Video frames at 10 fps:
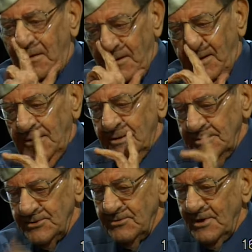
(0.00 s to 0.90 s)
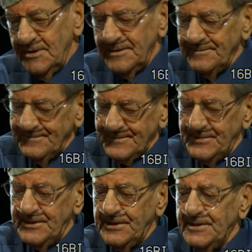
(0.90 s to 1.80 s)
So I went in there and
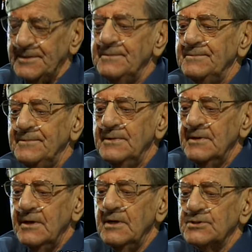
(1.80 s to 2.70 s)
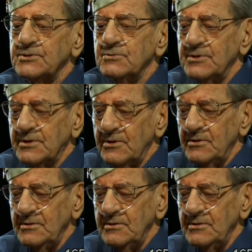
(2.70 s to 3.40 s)
I slewed the colonel, and